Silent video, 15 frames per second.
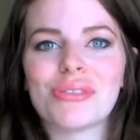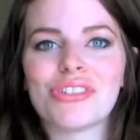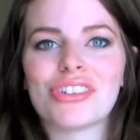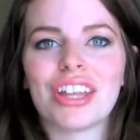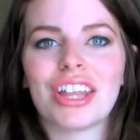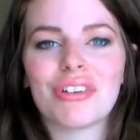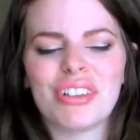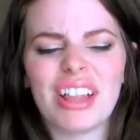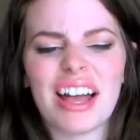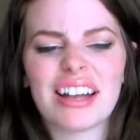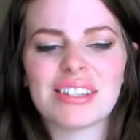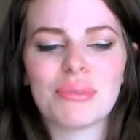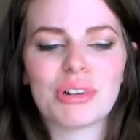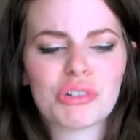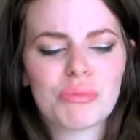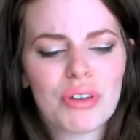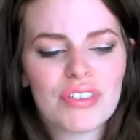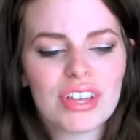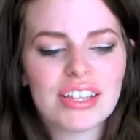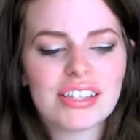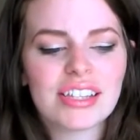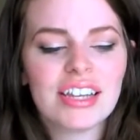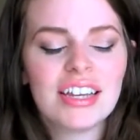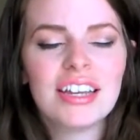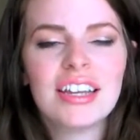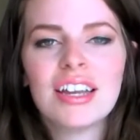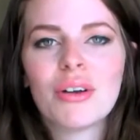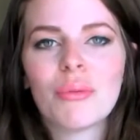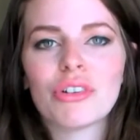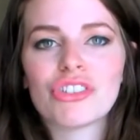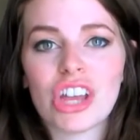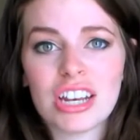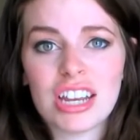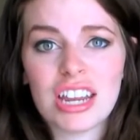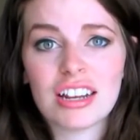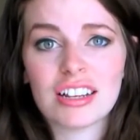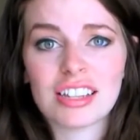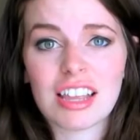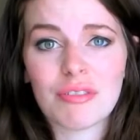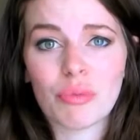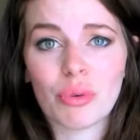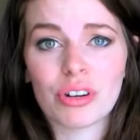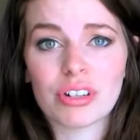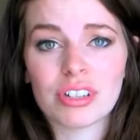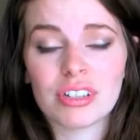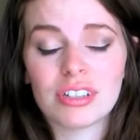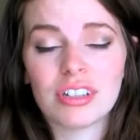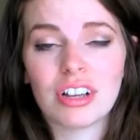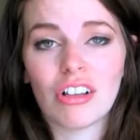We're just gonna like relax and watch movies, which I need because I've worked